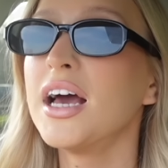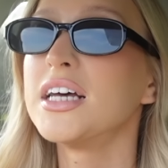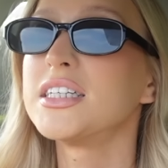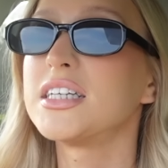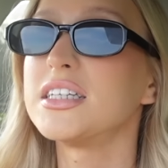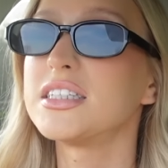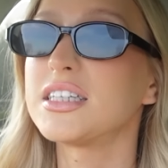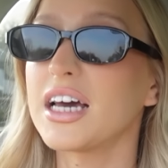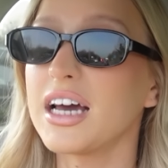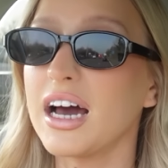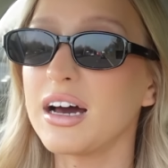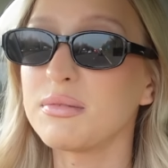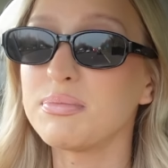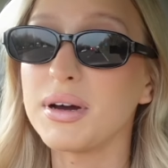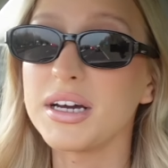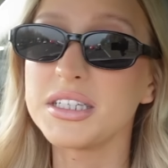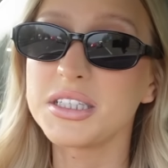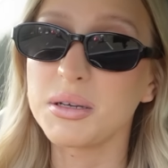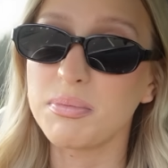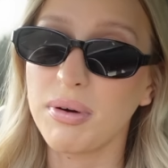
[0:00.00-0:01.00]
since I had
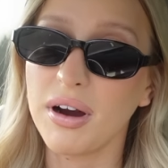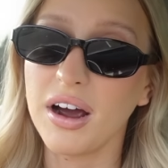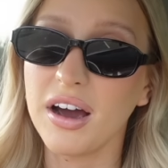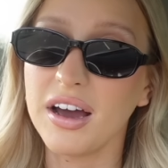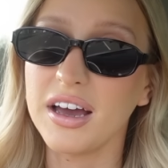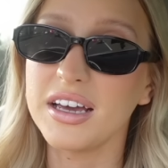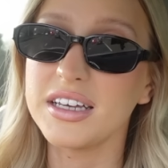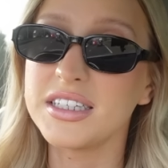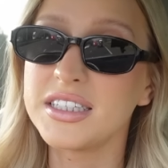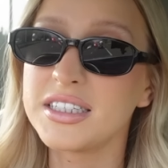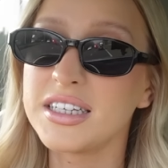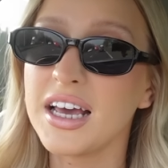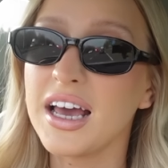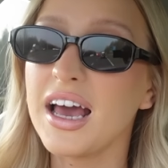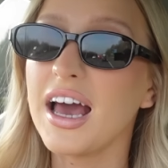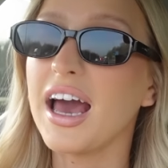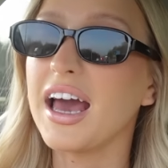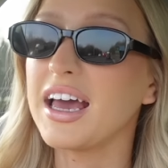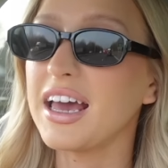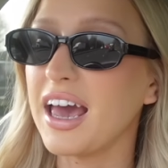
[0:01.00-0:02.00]
my surprise
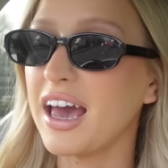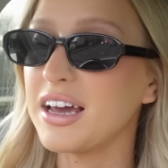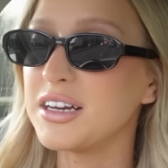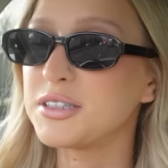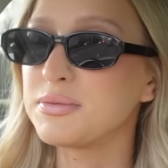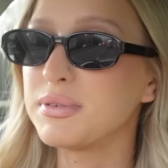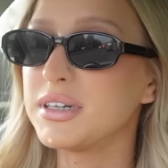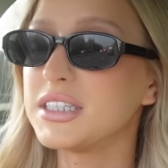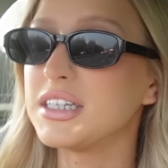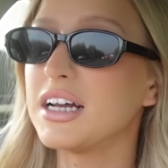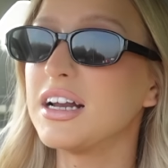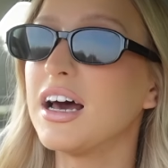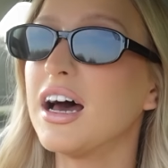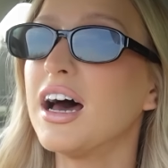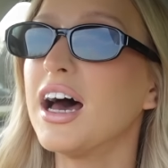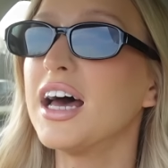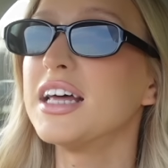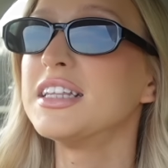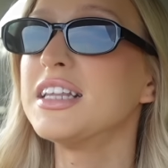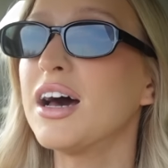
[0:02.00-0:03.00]
engagement
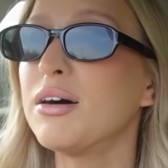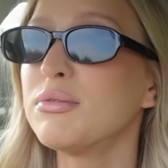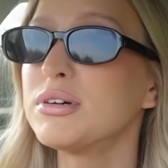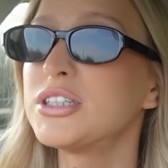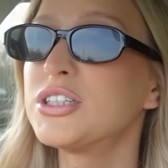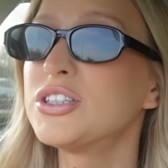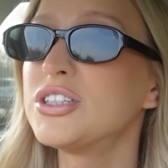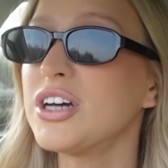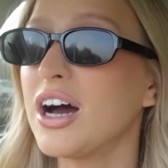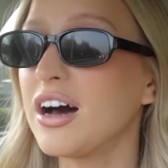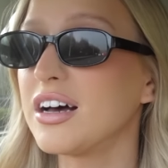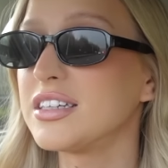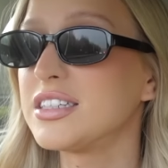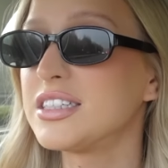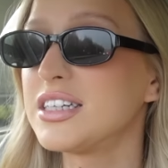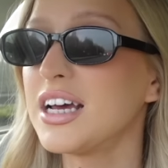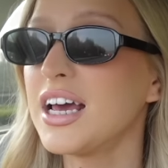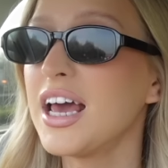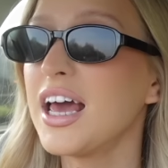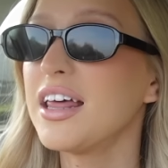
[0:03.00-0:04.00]
dinner, and that was
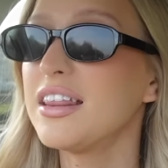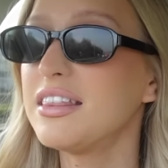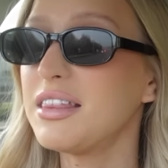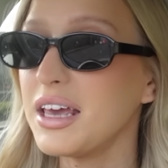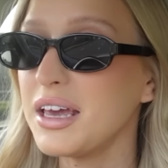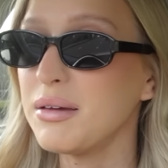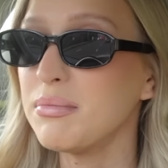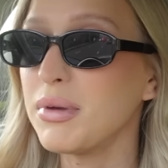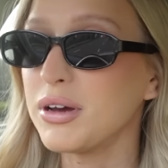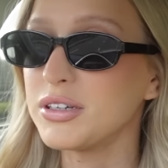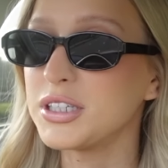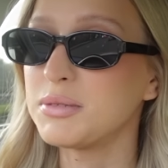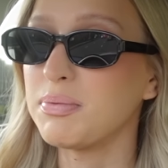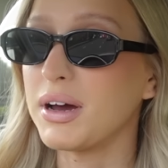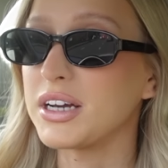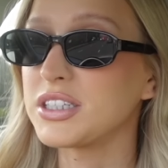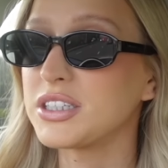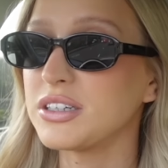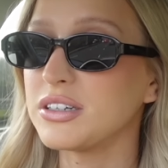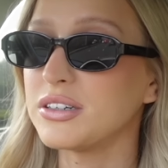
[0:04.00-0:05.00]
just the most
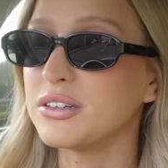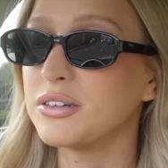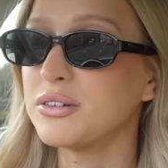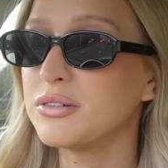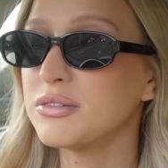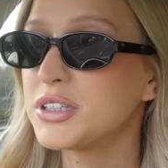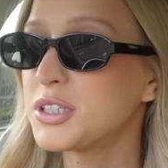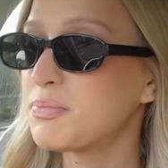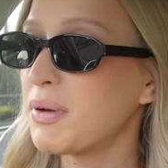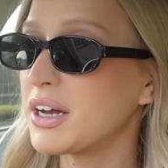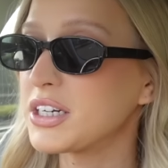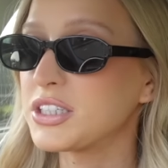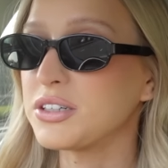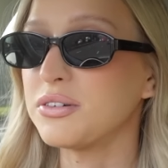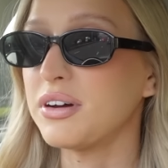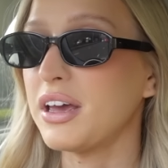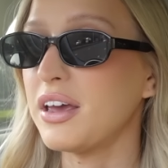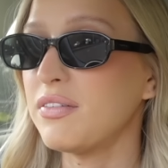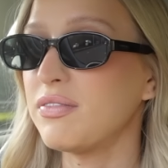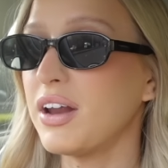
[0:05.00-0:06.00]
special,
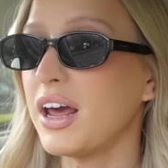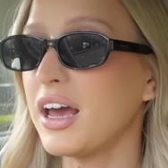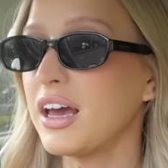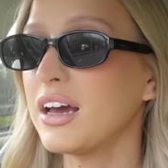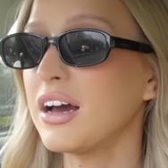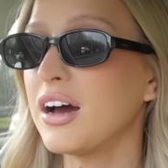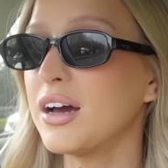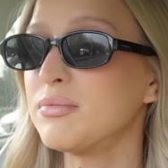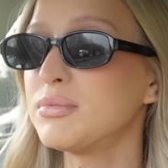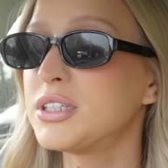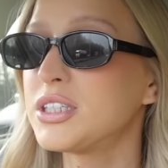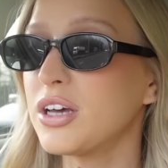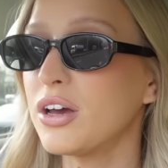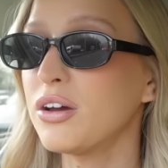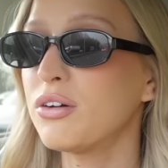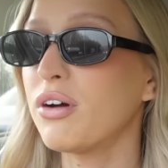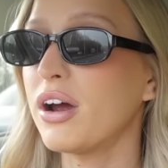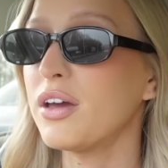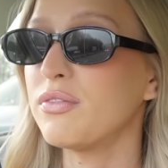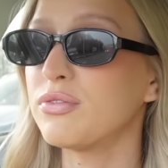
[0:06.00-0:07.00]
special evening. I'm so
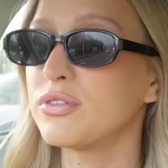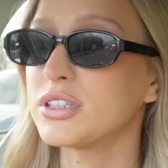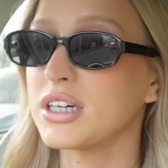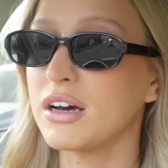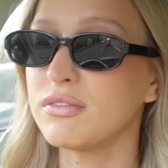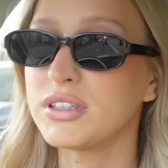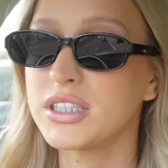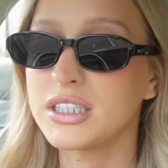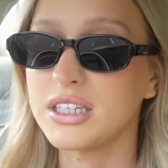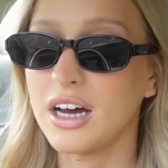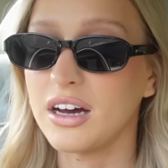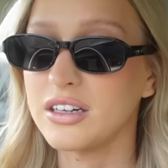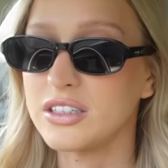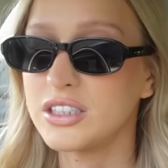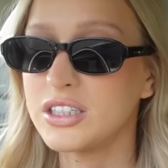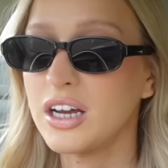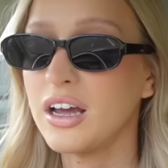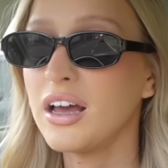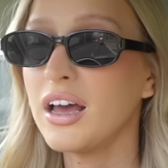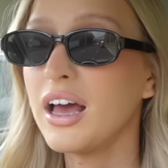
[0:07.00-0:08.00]
grateful to have
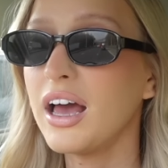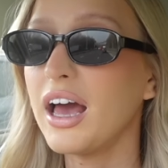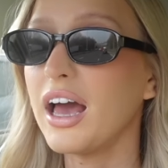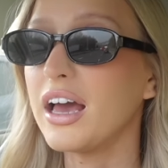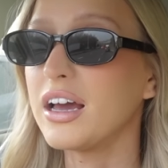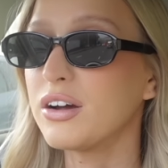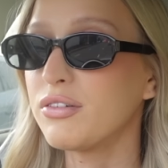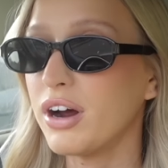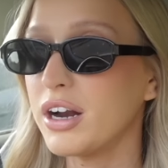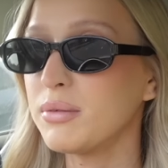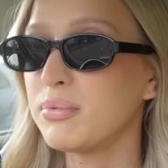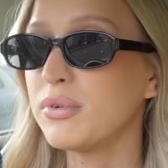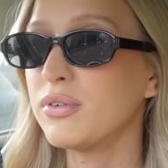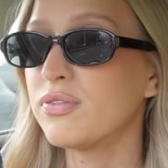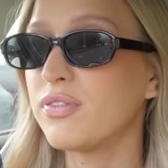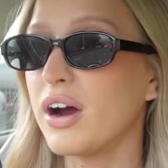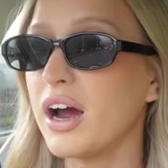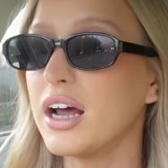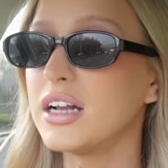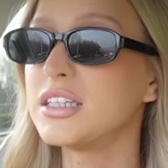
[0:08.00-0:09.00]
such incredible
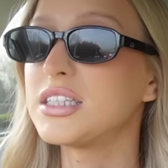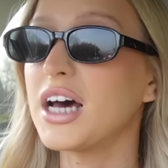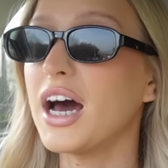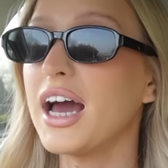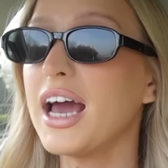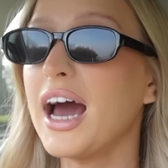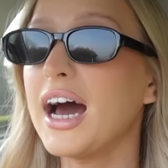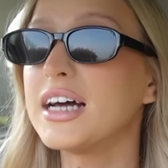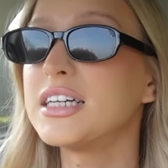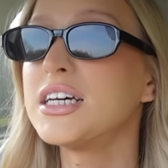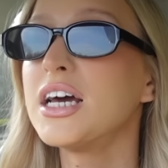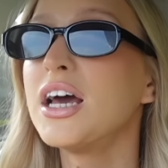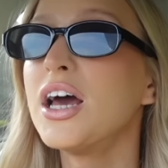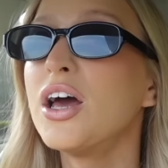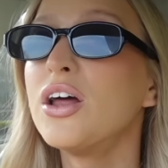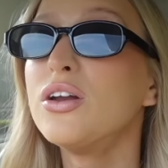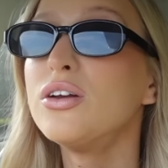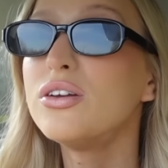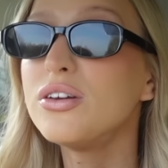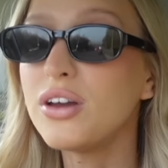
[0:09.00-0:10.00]
friends. I had
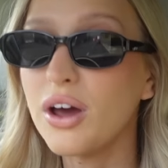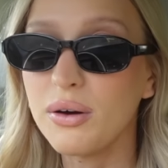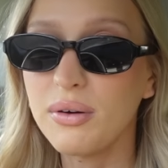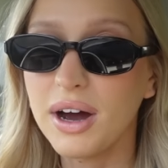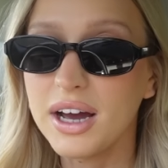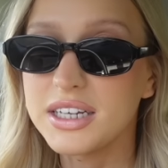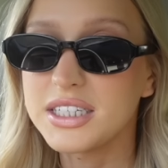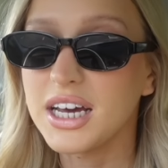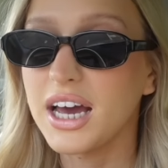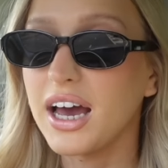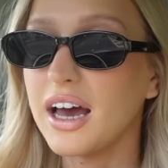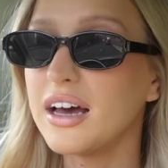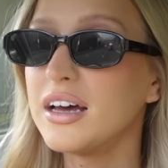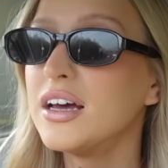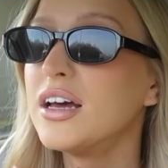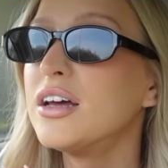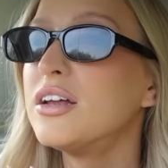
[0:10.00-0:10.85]
no idea